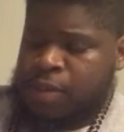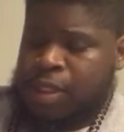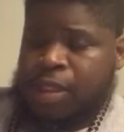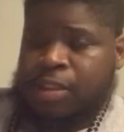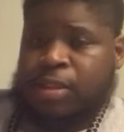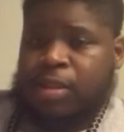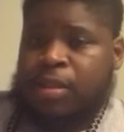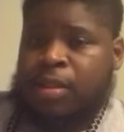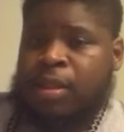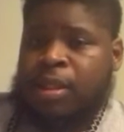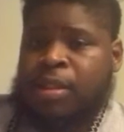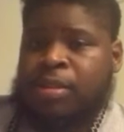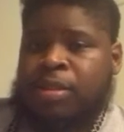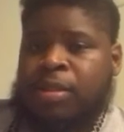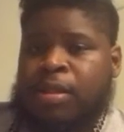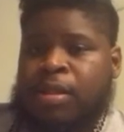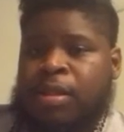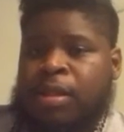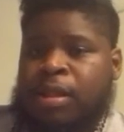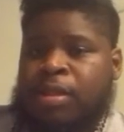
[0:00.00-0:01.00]
That's a
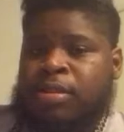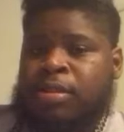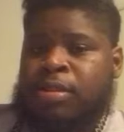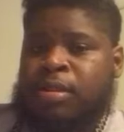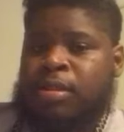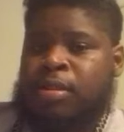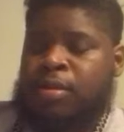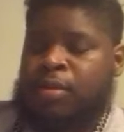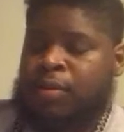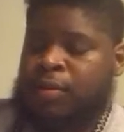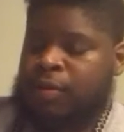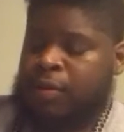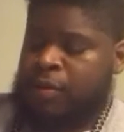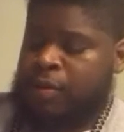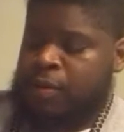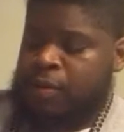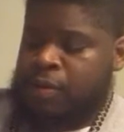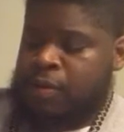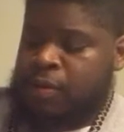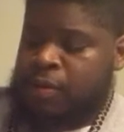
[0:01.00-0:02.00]
that's a that's a
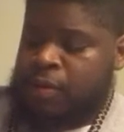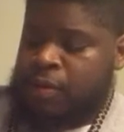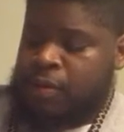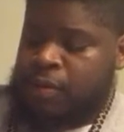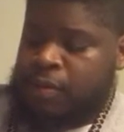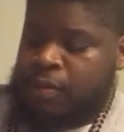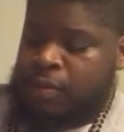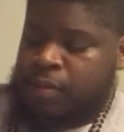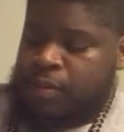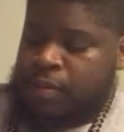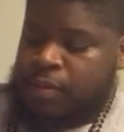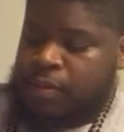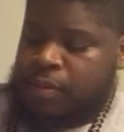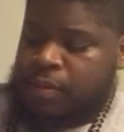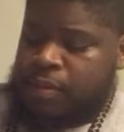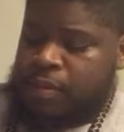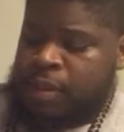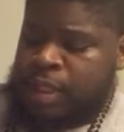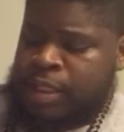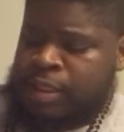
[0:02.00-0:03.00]

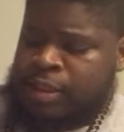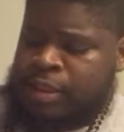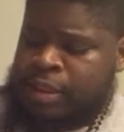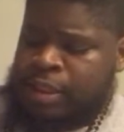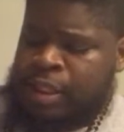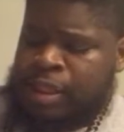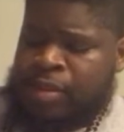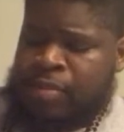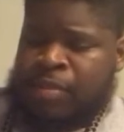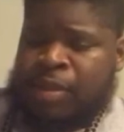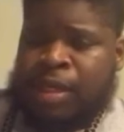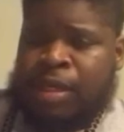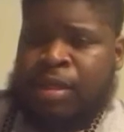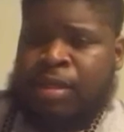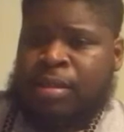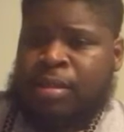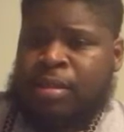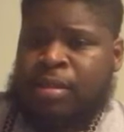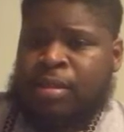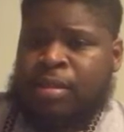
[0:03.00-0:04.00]
that's deep,
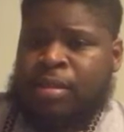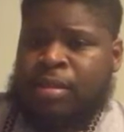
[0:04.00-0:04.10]
man.